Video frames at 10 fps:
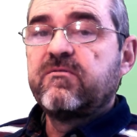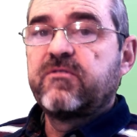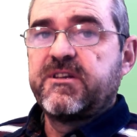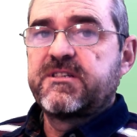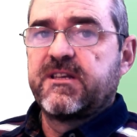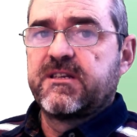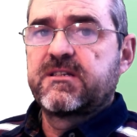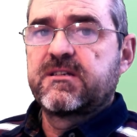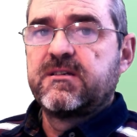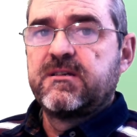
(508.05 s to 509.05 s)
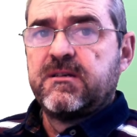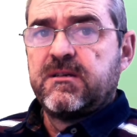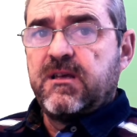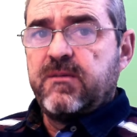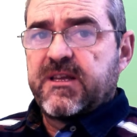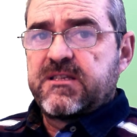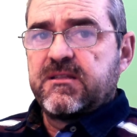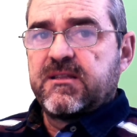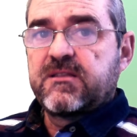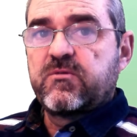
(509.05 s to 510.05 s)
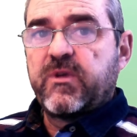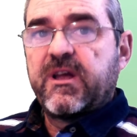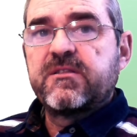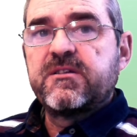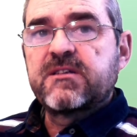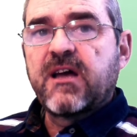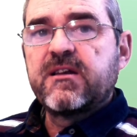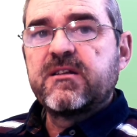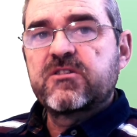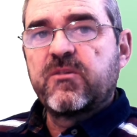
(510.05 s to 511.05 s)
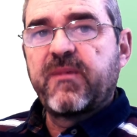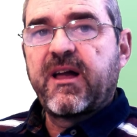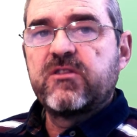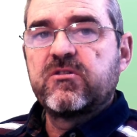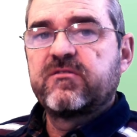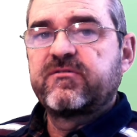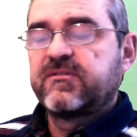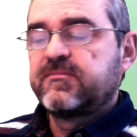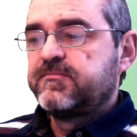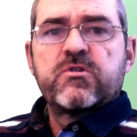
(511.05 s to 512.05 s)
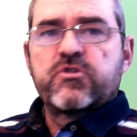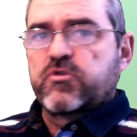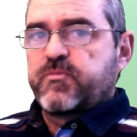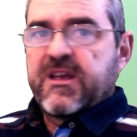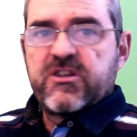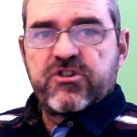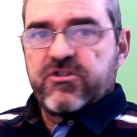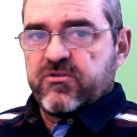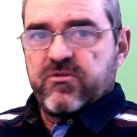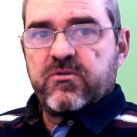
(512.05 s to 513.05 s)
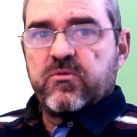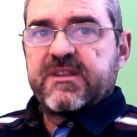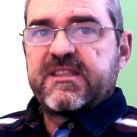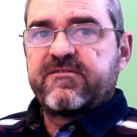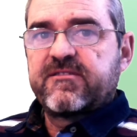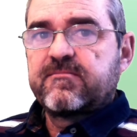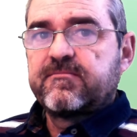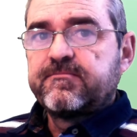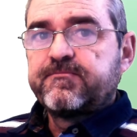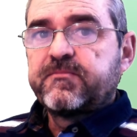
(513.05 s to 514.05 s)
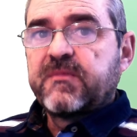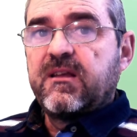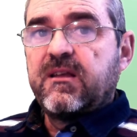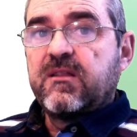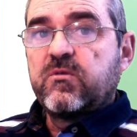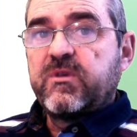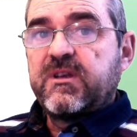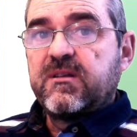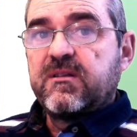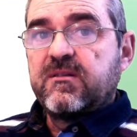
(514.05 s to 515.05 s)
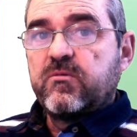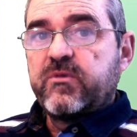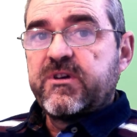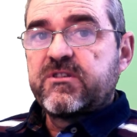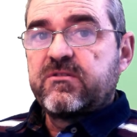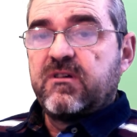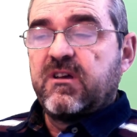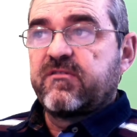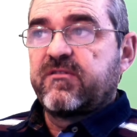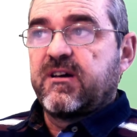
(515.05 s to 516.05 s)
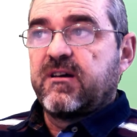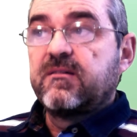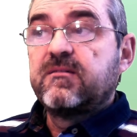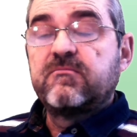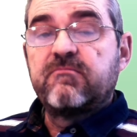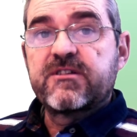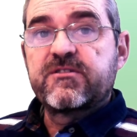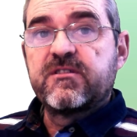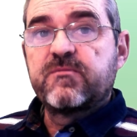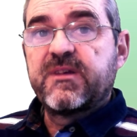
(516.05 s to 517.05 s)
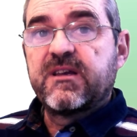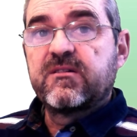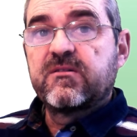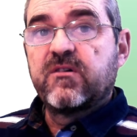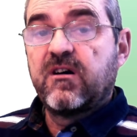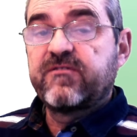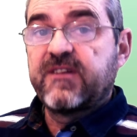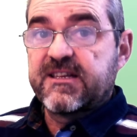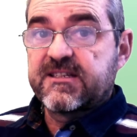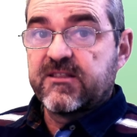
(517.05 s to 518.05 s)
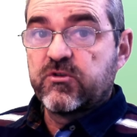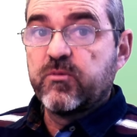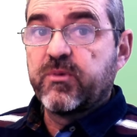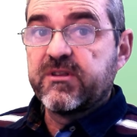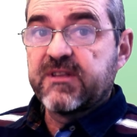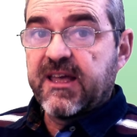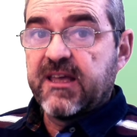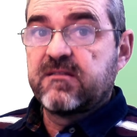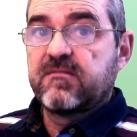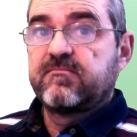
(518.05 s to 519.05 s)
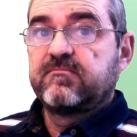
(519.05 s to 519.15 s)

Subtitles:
For instance, imagine that we are designing some kind of suspension or whatever, and we wish to have a resonant peak of less than 2.8.